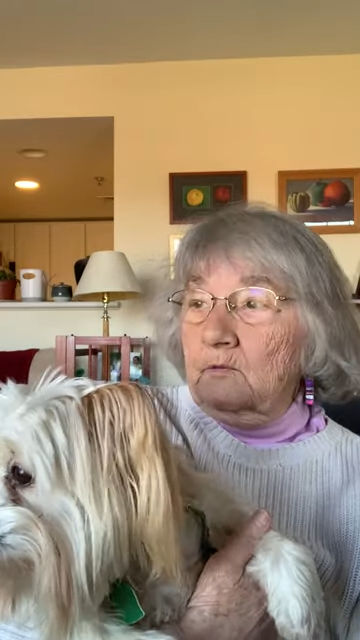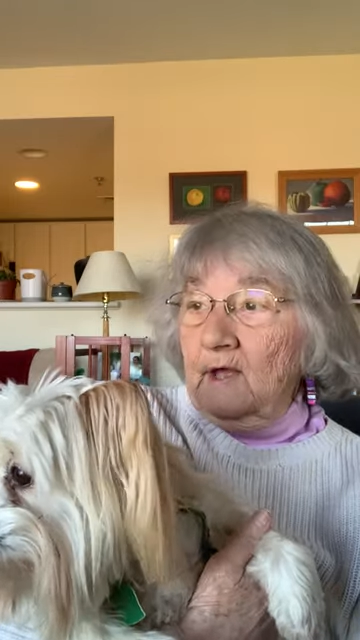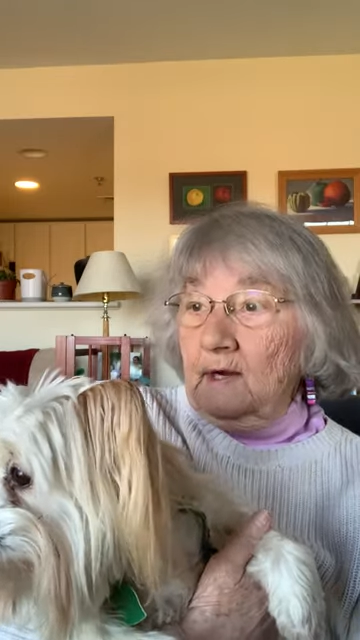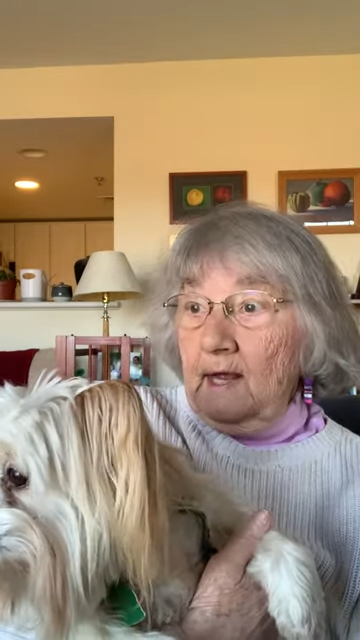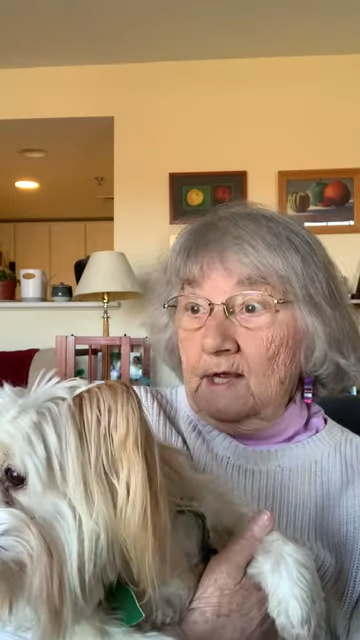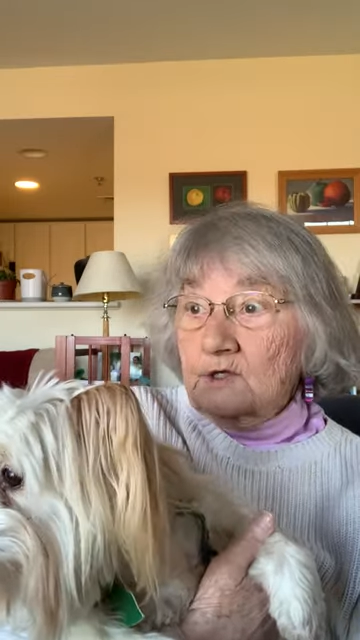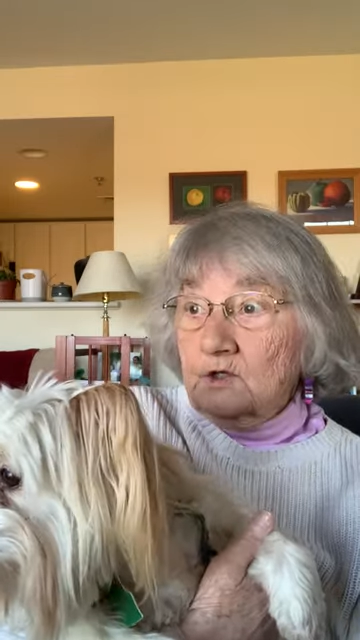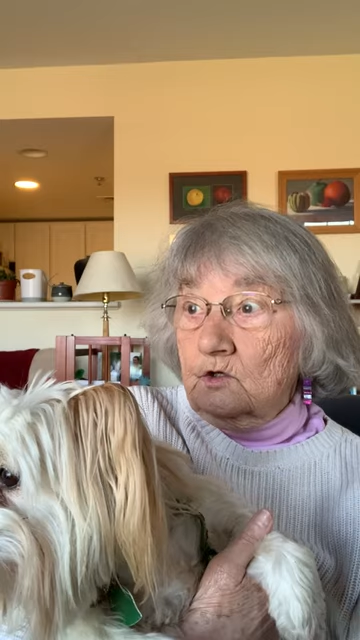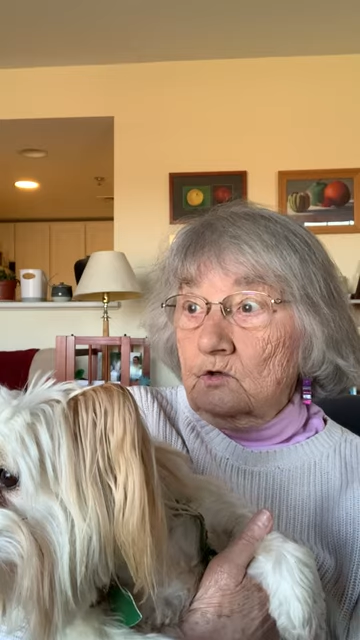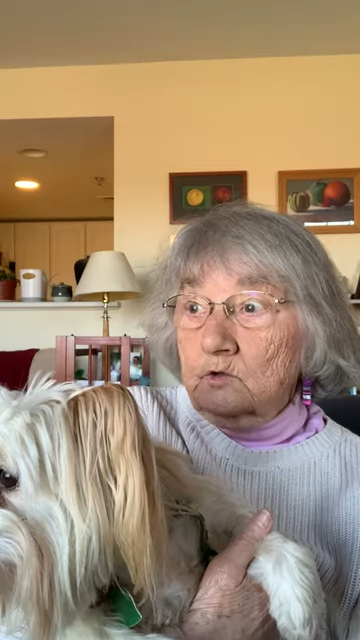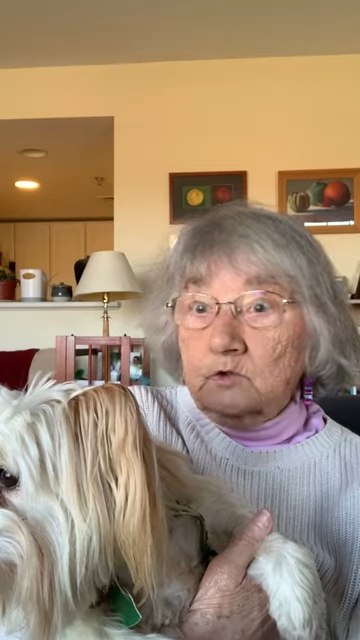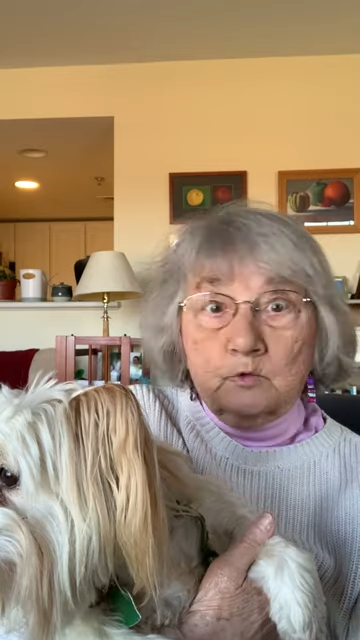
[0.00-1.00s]
They'd ask
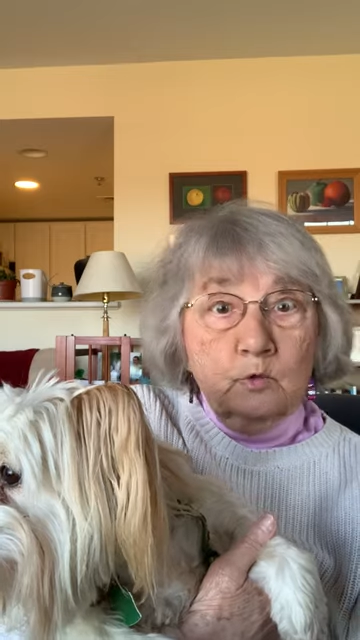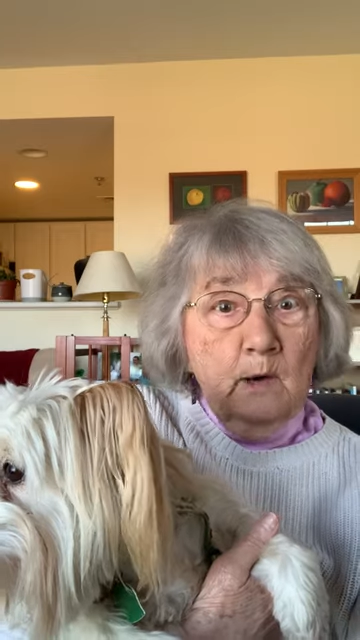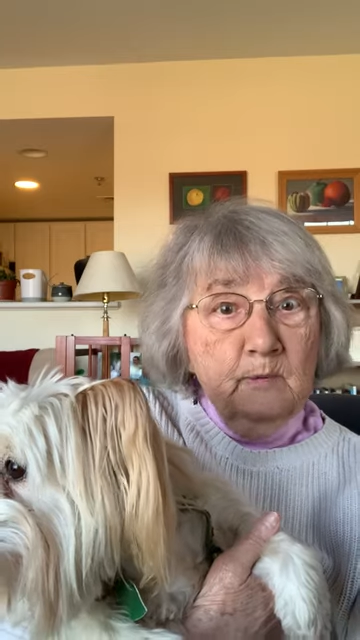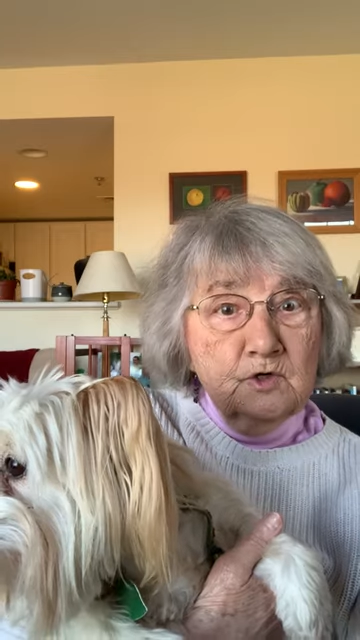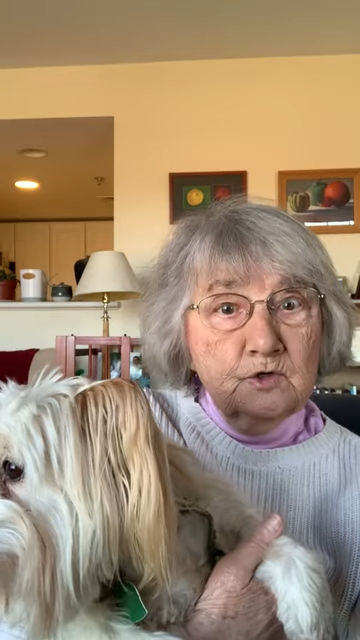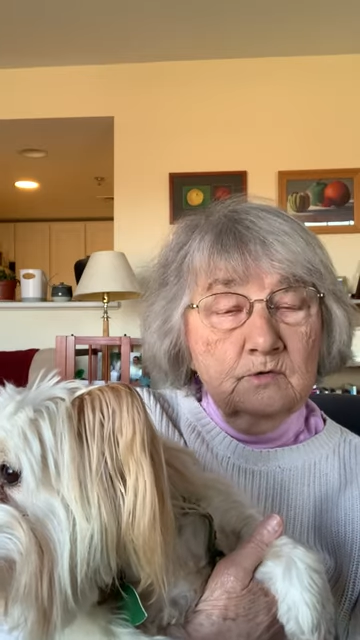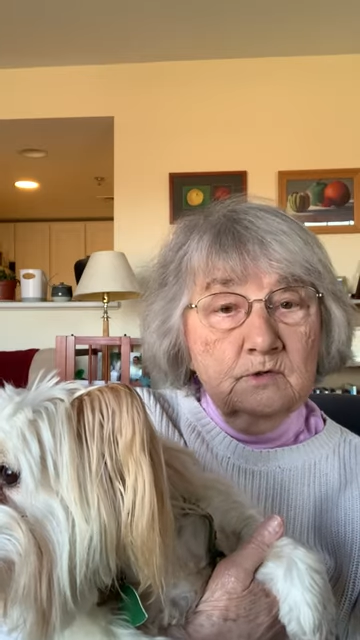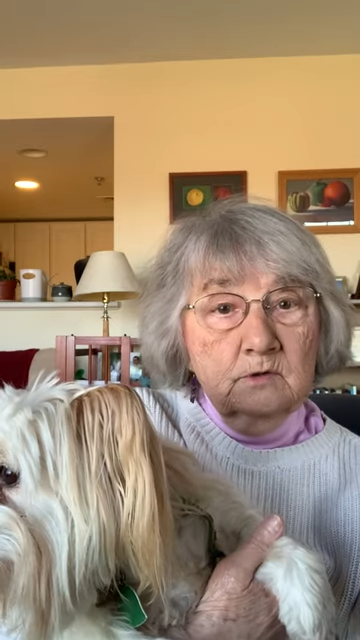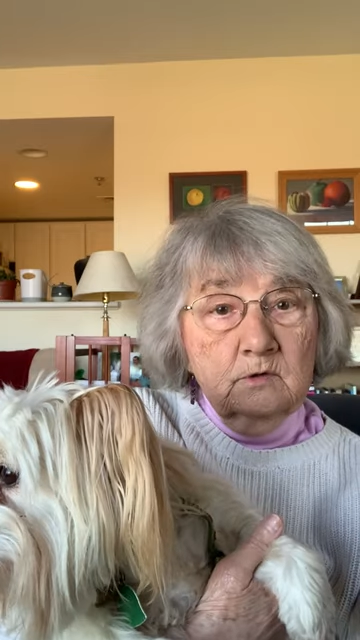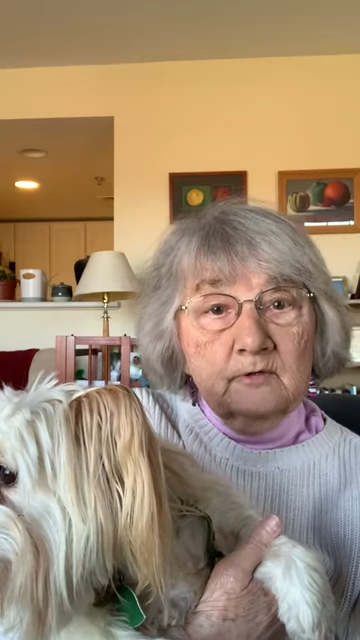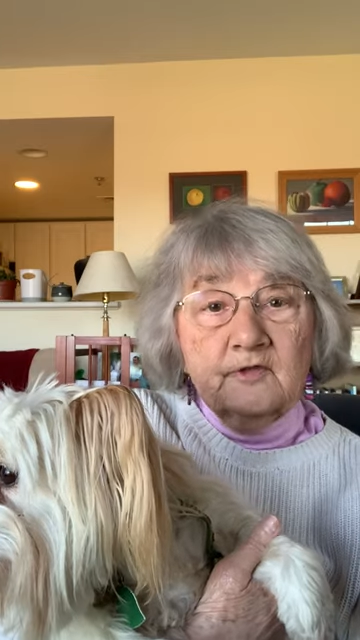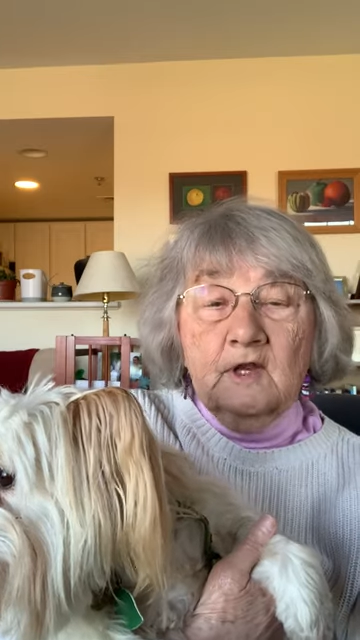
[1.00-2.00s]
schools, what would you
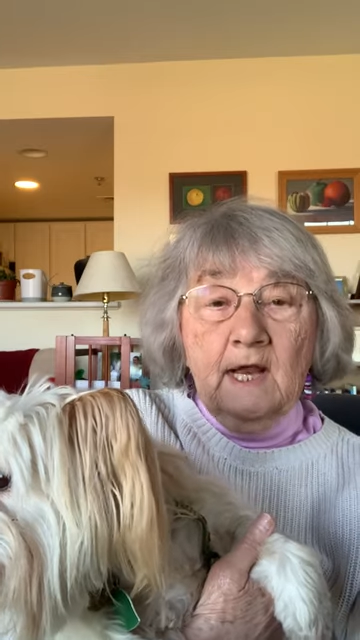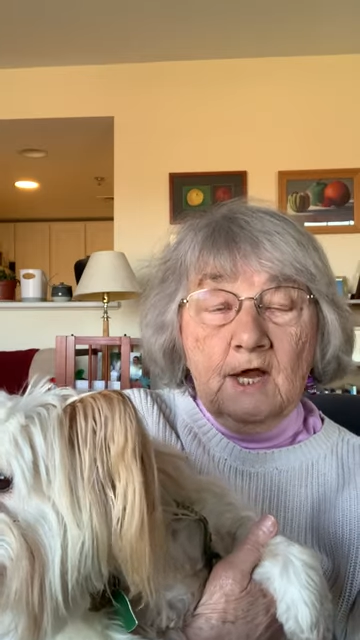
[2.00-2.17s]
do if the